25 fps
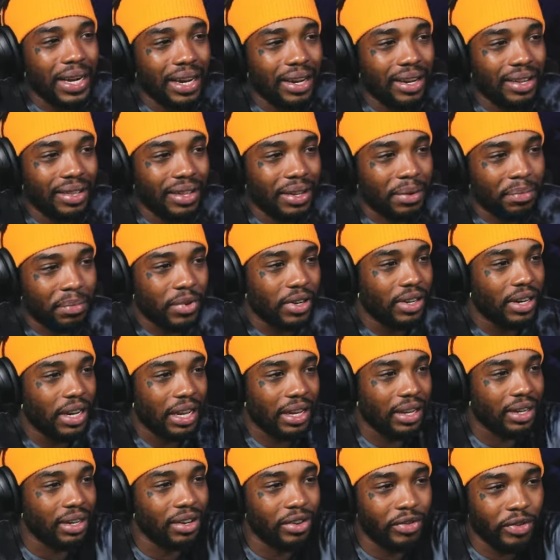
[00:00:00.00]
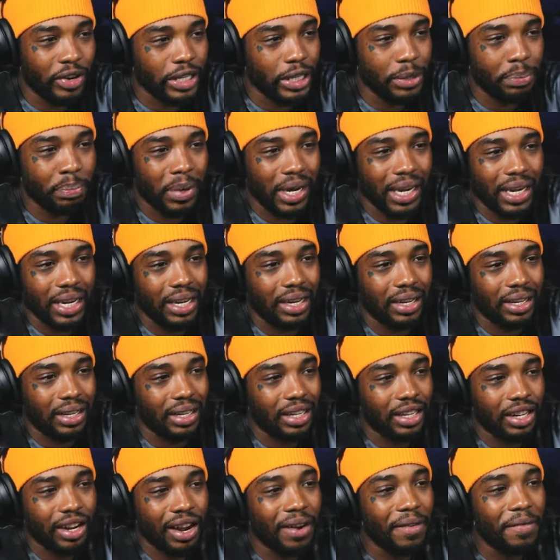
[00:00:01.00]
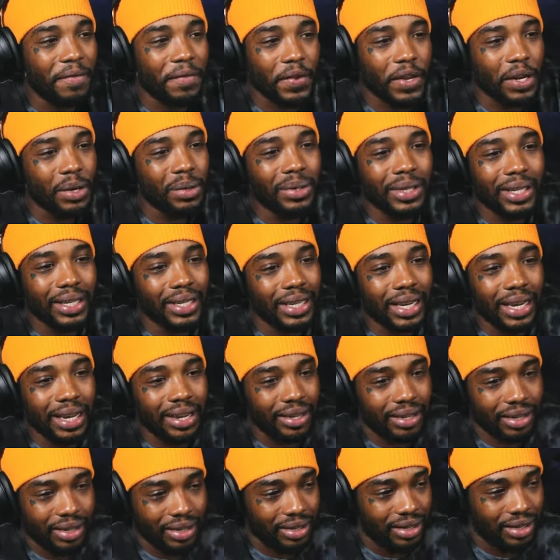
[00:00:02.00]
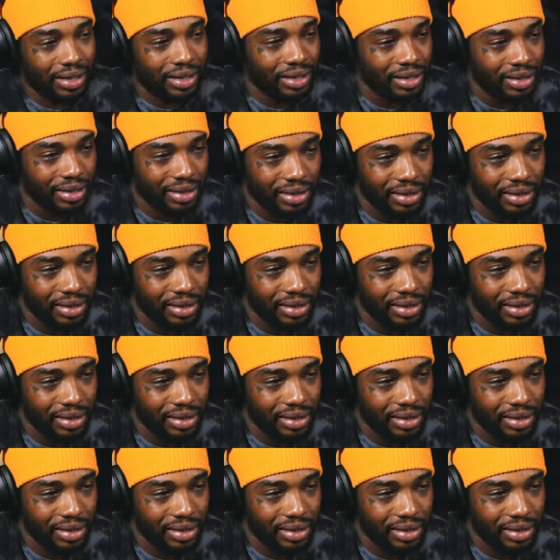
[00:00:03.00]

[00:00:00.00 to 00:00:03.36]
anything. Five away from his Laker button. High. It's yeah, confused as hell. You can do.